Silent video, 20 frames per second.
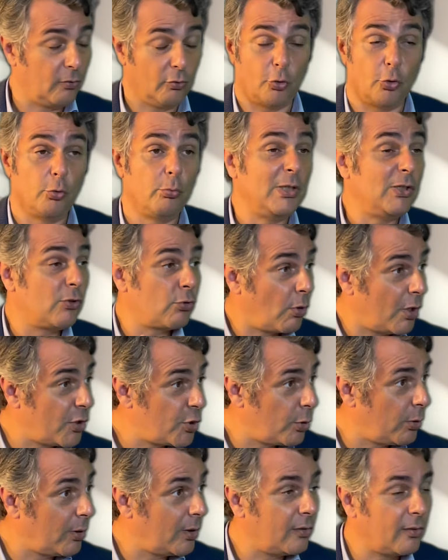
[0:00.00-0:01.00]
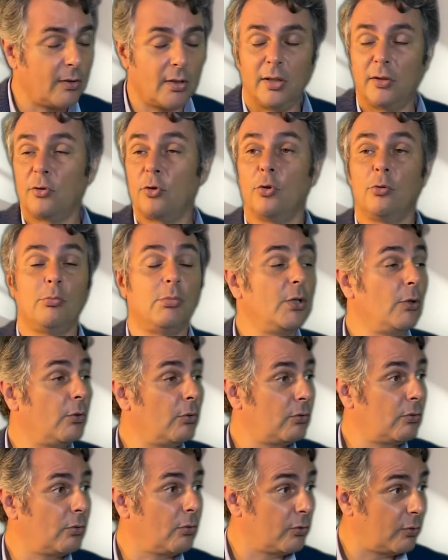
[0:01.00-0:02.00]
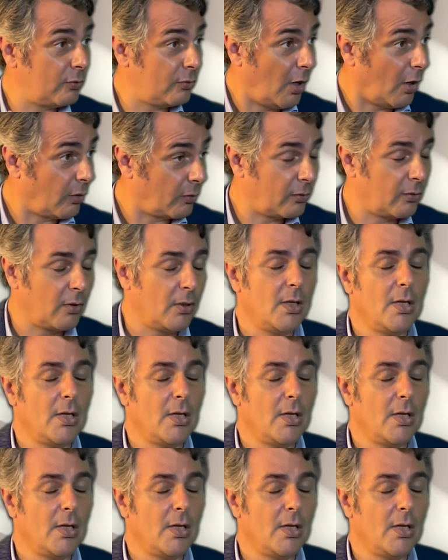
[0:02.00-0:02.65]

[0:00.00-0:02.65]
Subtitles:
It could be treasuries or it could be also stocks.